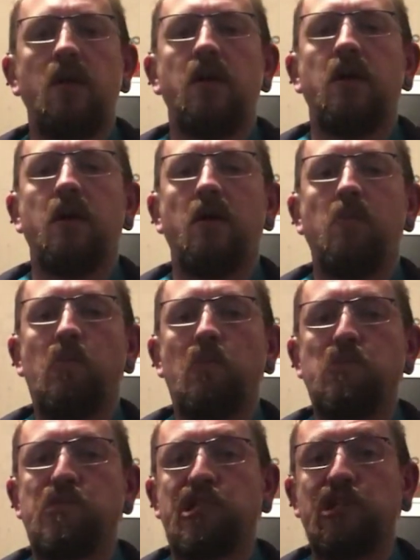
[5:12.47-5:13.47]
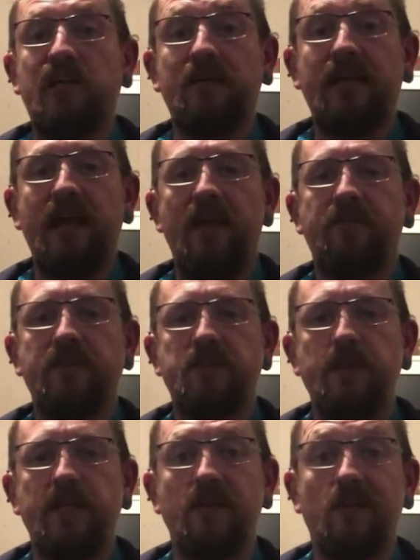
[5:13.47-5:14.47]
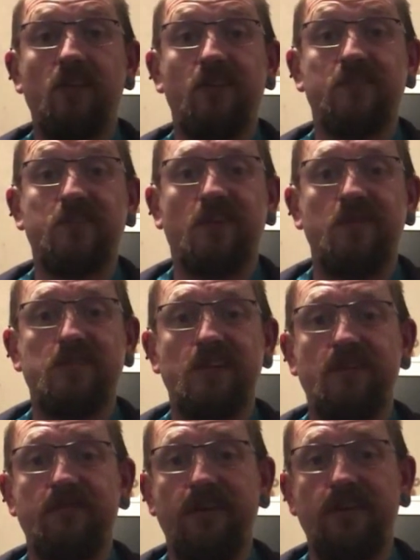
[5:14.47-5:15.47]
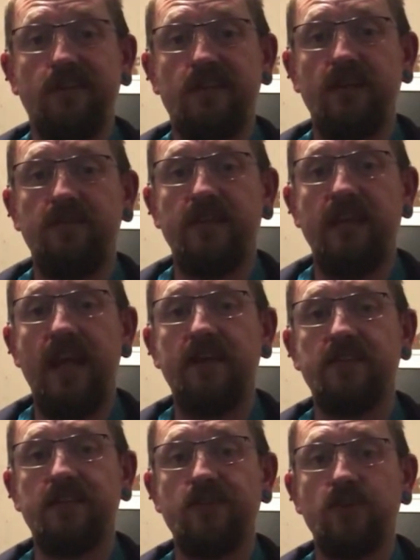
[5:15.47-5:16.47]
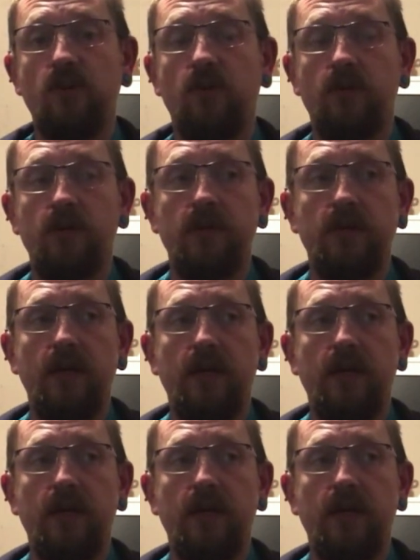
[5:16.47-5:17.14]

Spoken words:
So I'm going to have to spend a lot of time sitting in front of the TV hand stitching on